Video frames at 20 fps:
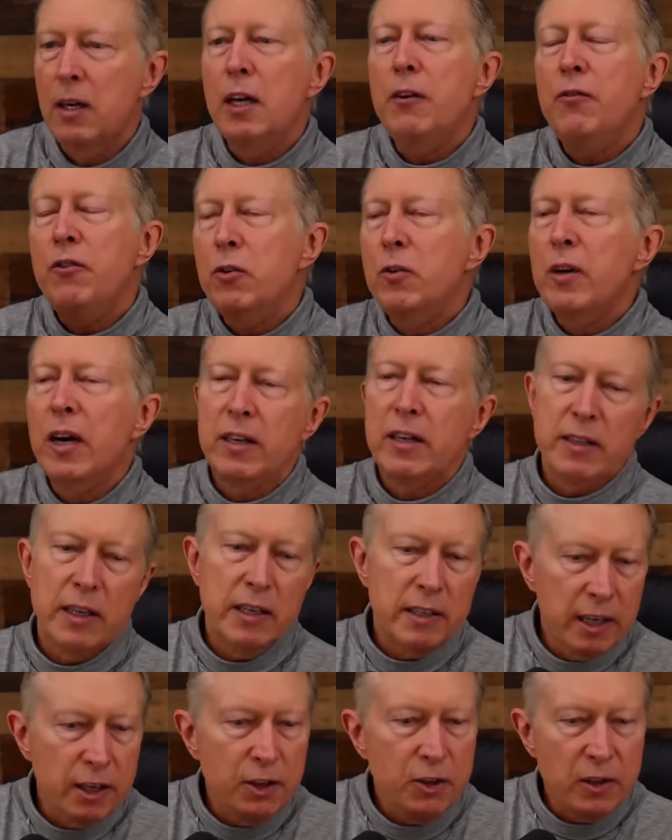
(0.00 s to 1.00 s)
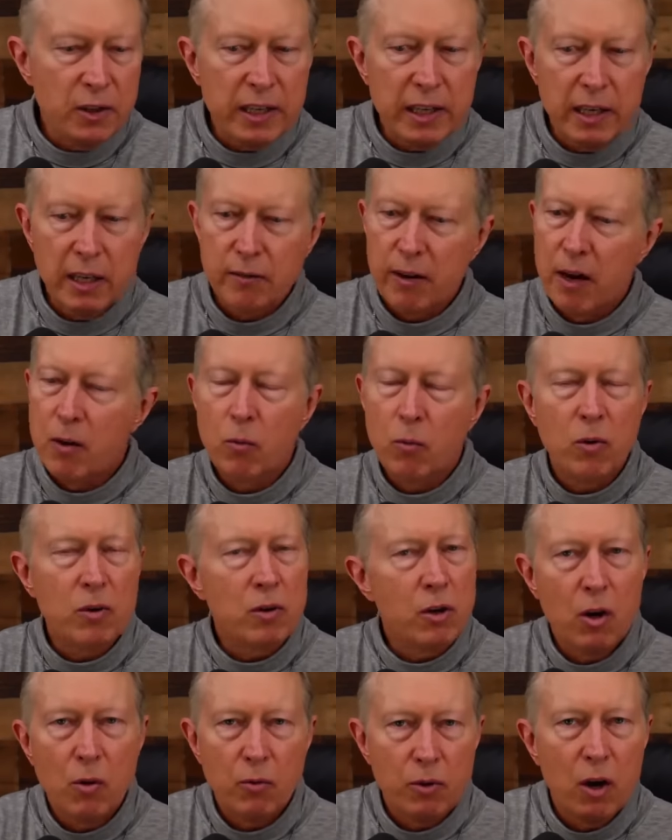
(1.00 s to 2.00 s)
If you guys continue to give, I
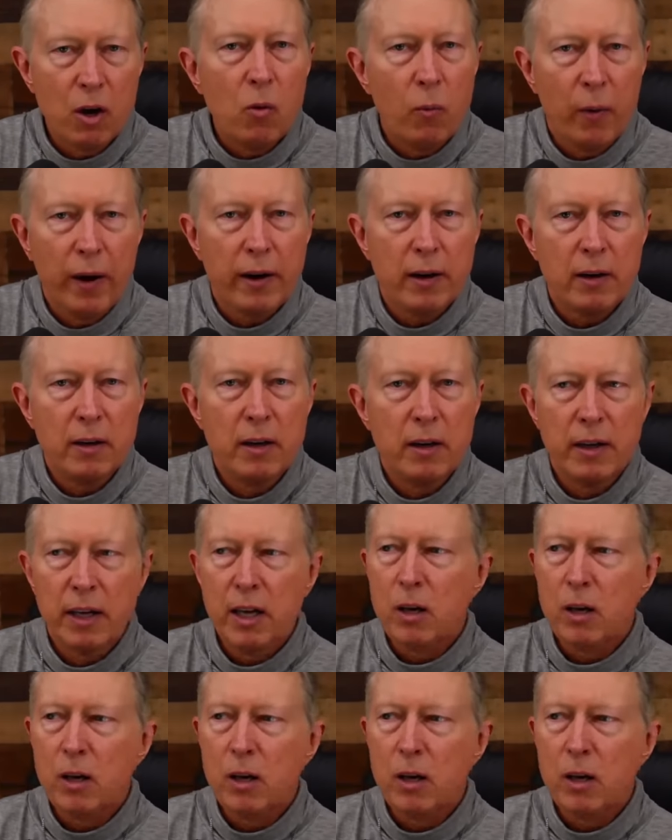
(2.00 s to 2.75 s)
won't go nowhere.